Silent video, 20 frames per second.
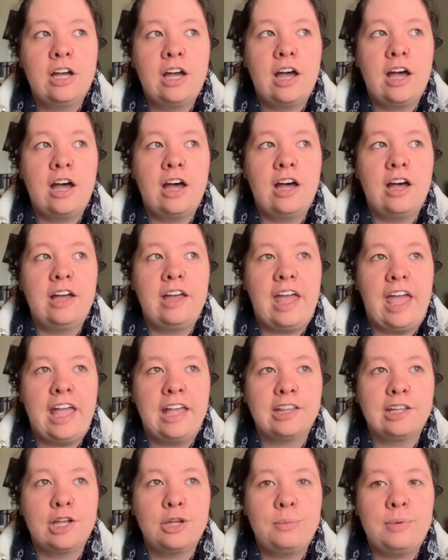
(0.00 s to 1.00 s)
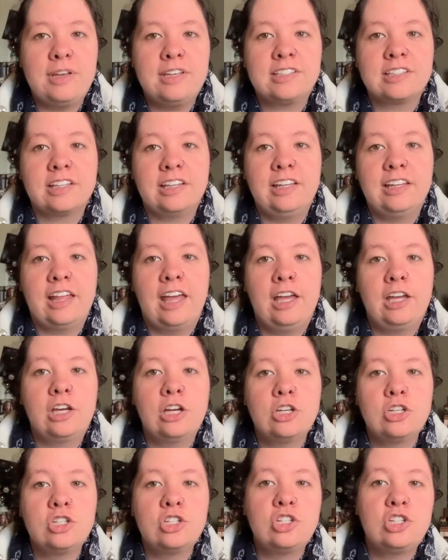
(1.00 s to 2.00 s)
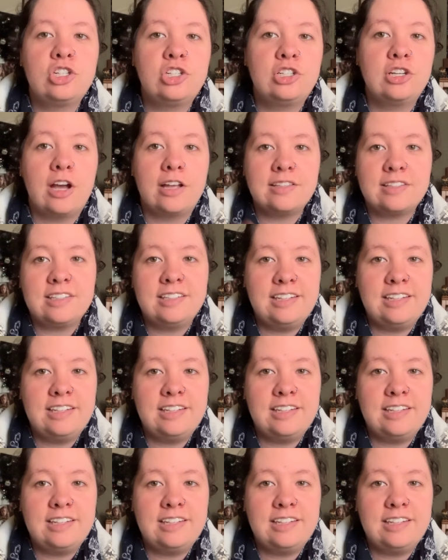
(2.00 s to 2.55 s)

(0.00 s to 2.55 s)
uh, Ayla basically like shuts